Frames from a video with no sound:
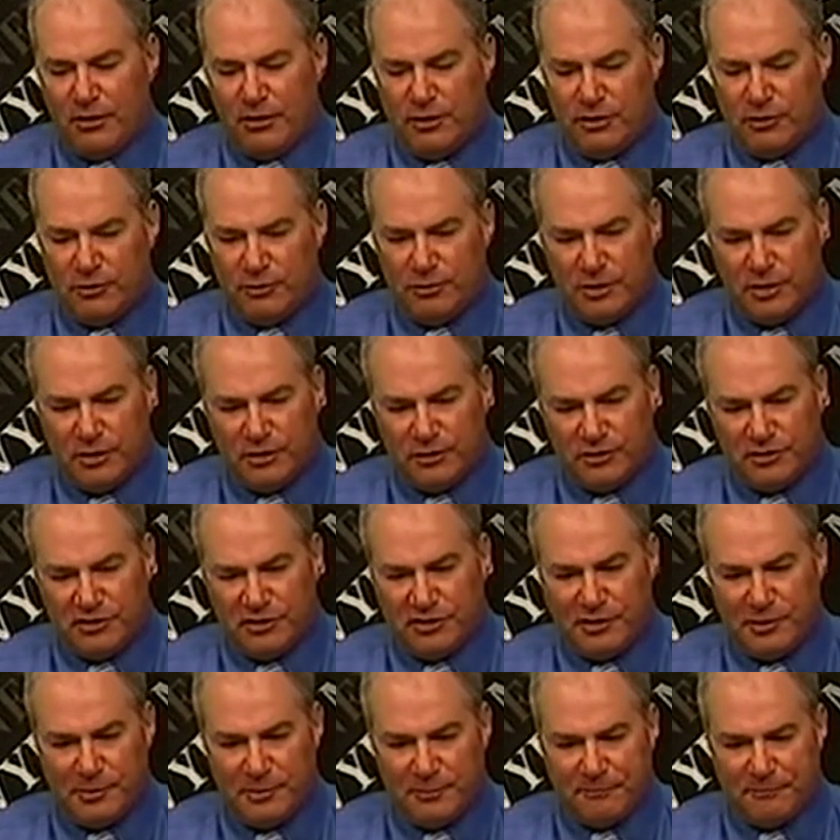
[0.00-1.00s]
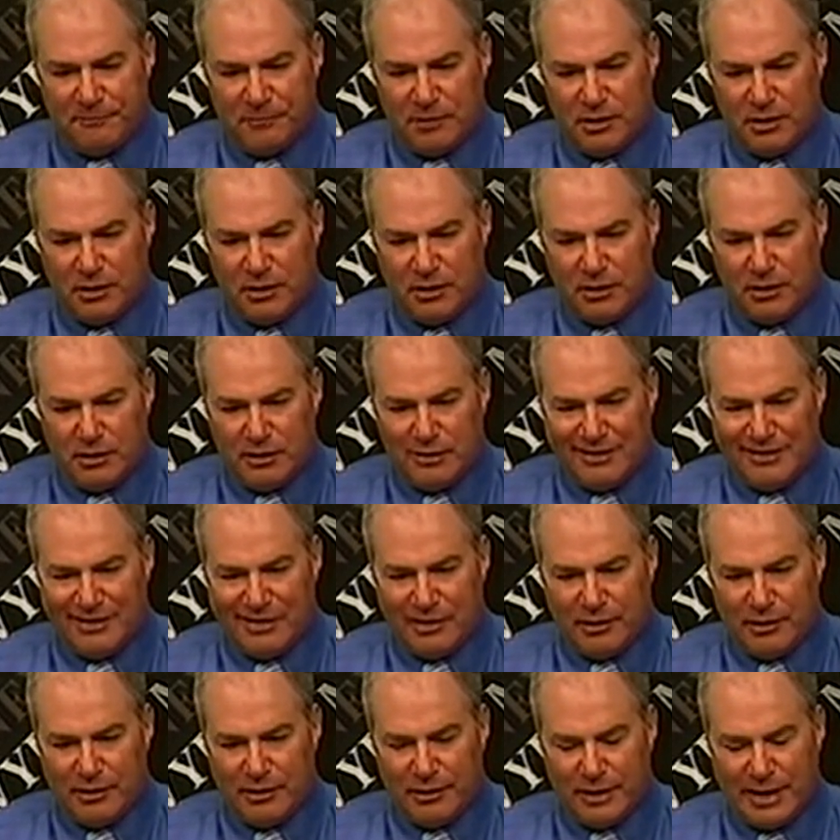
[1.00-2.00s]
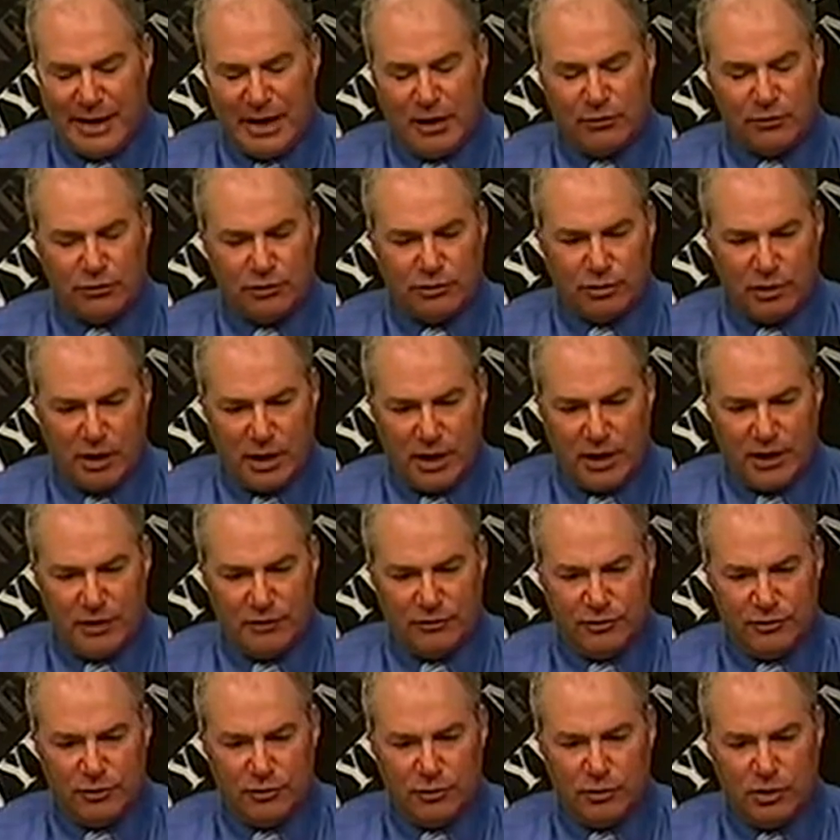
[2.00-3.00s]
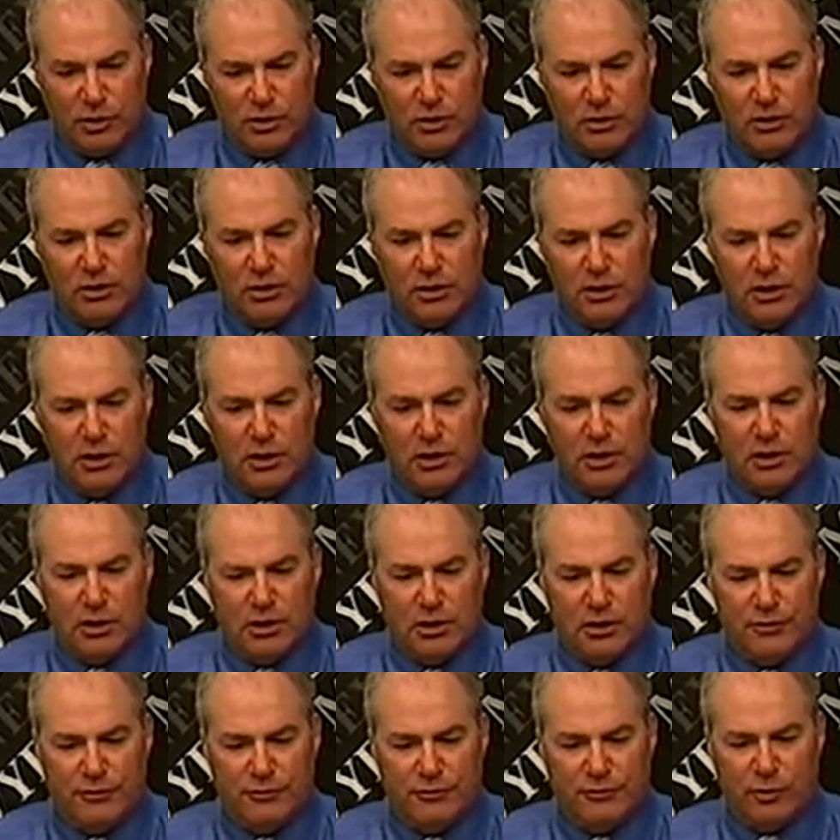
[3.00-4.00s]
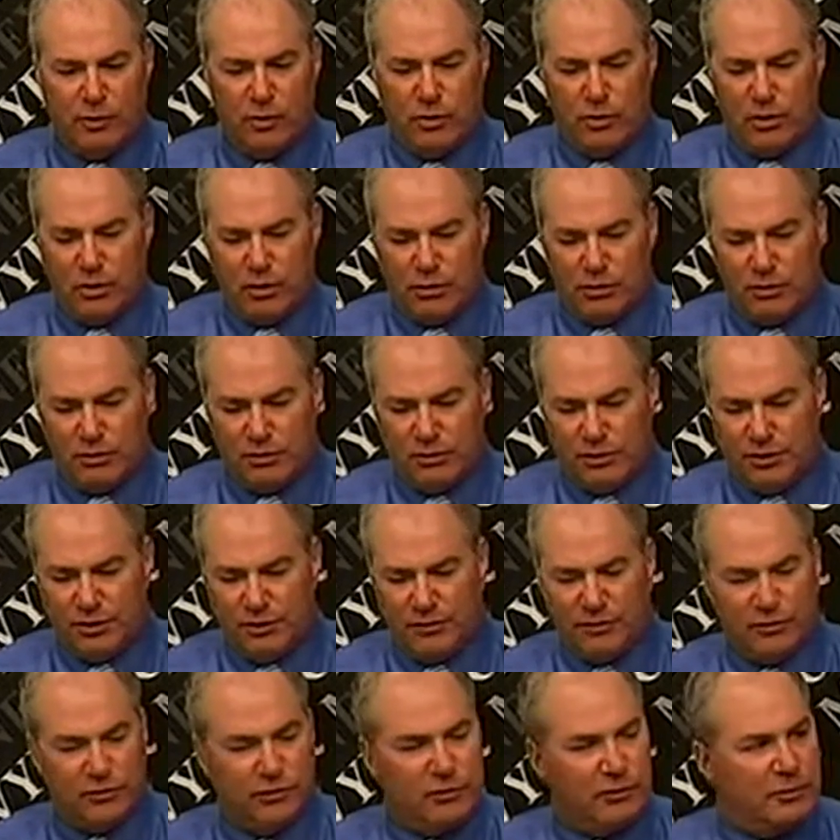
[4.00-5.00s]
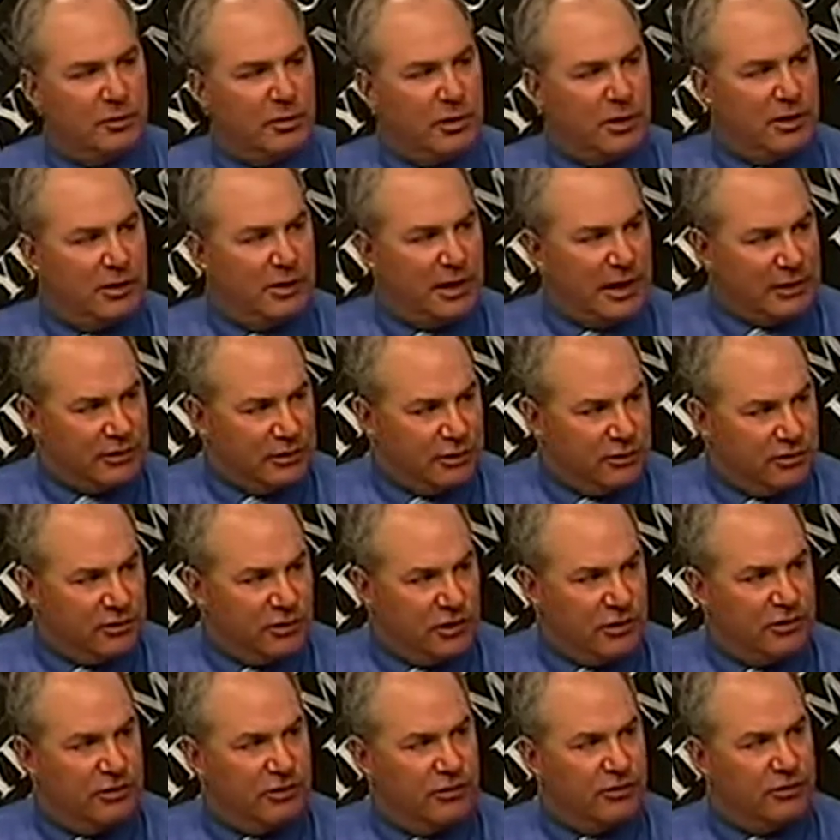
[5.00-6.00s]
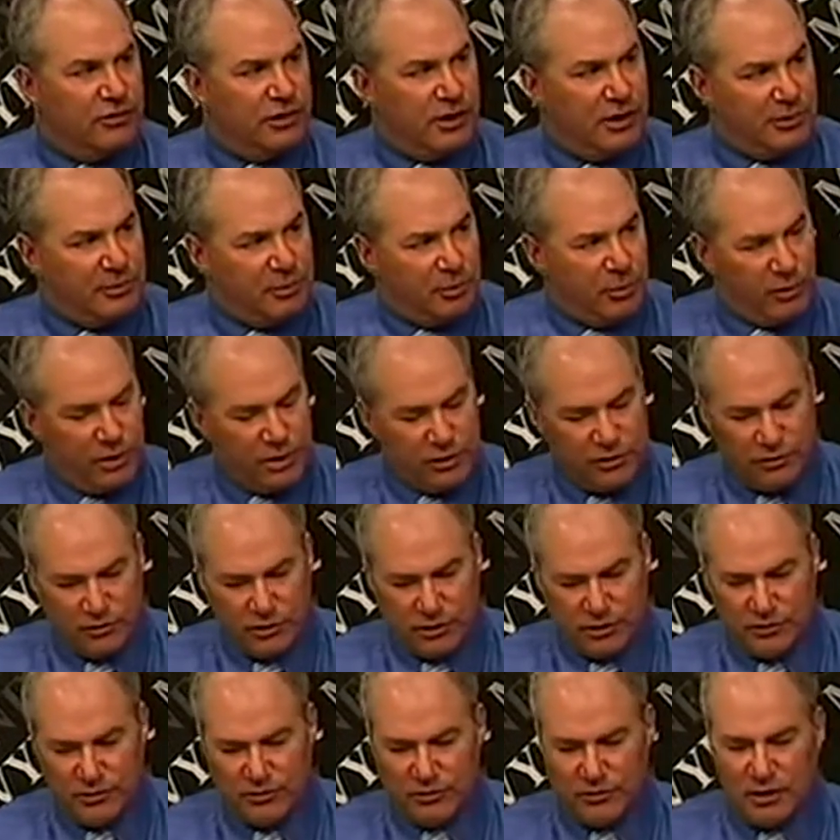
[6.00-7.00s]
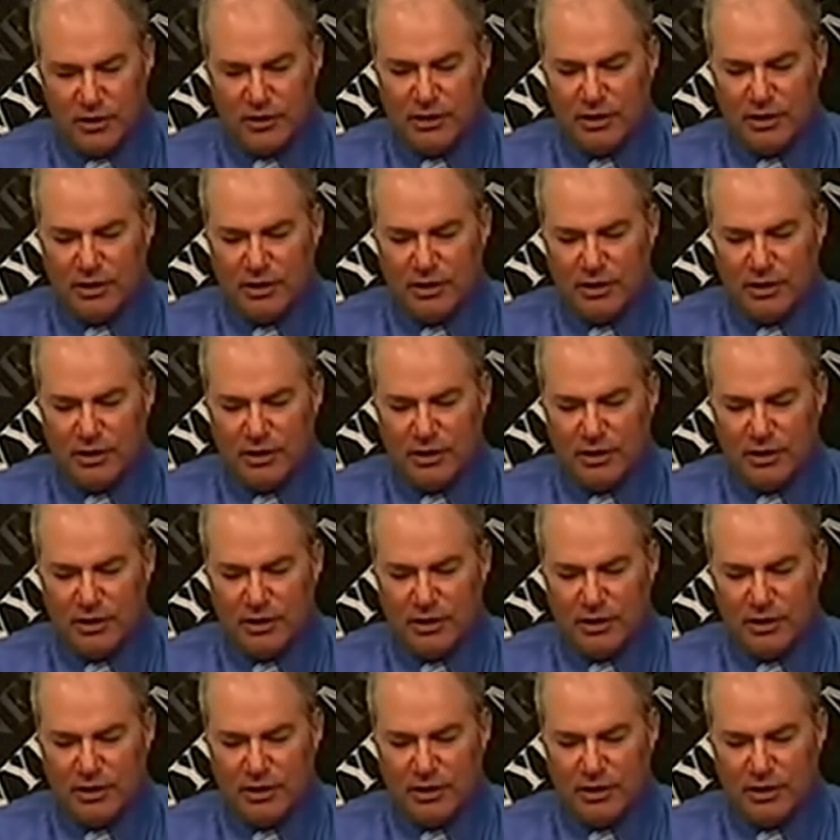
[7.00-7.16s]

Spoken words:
there's been some outcry, if you will, for the difference between elected judges and appointed judges.